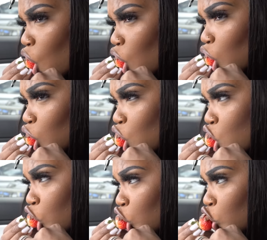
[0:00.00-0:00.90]
got some gummy
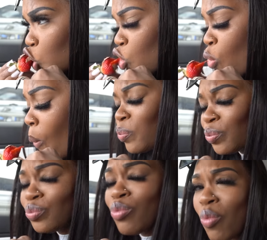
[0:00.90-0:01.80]
strawberries. You
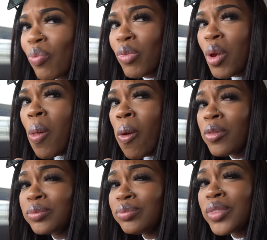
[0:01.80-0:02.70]
do got some Welch's
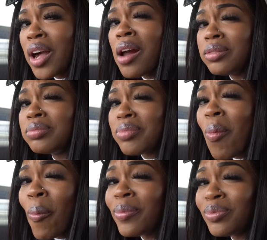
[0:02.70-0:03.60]
at the house, don't it?
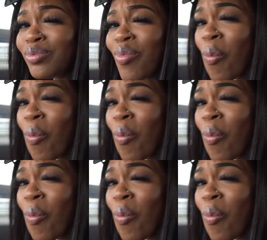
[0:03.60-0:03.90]
All right,